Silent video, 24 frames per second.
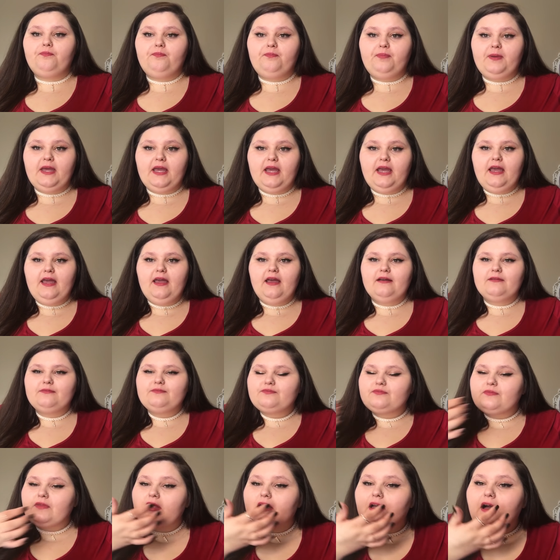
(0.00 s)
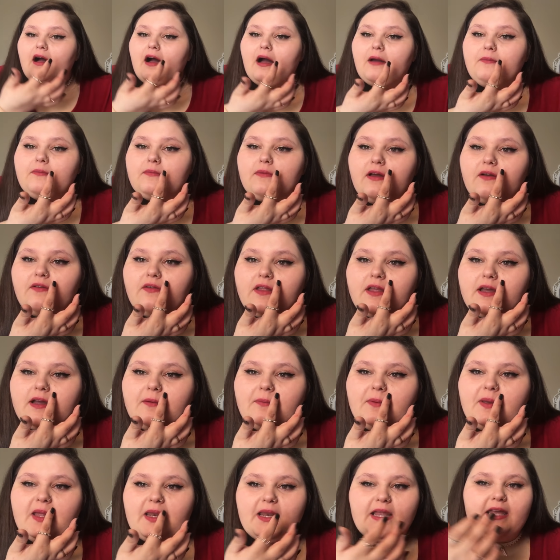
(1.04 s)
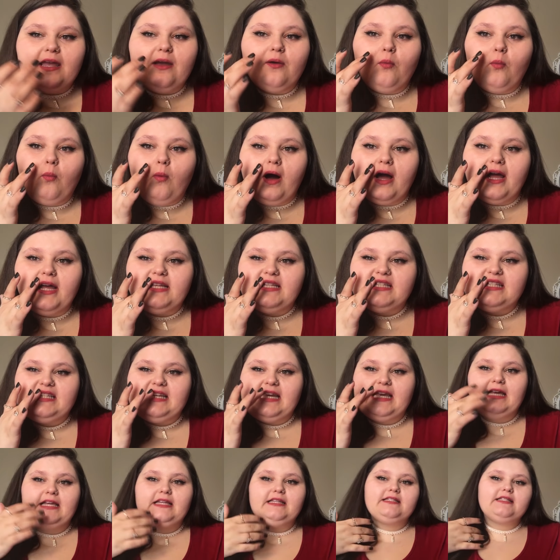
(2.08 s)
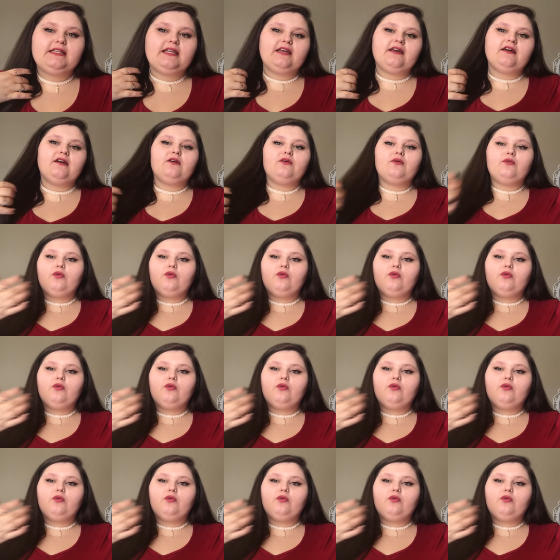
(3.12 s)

be I'm I feel like I'm gonna get wine stains. Like